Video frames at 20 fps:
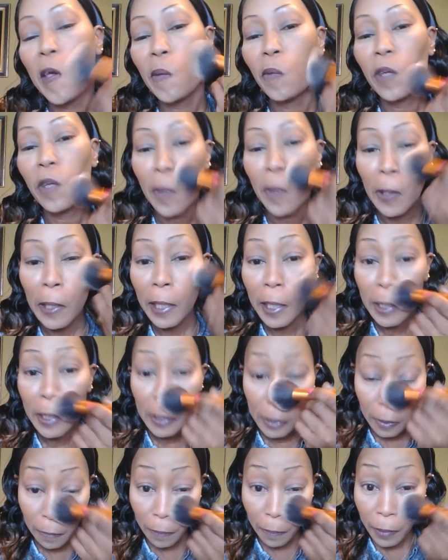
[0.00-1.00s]
and we
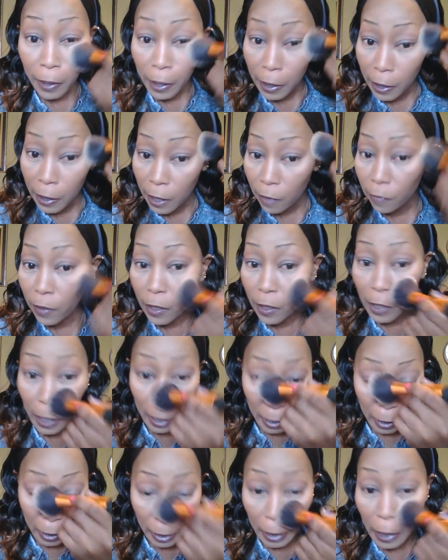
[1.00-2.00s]
begin to blend
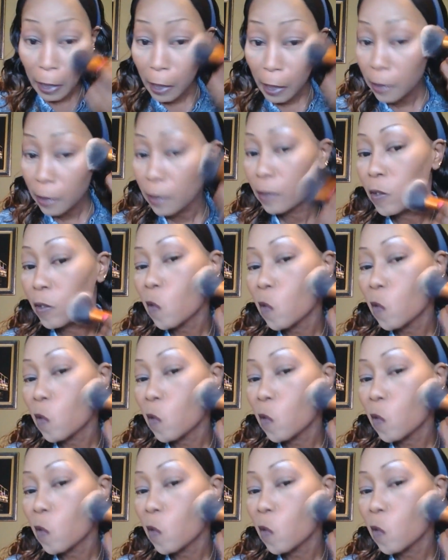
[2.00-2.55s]
everything in,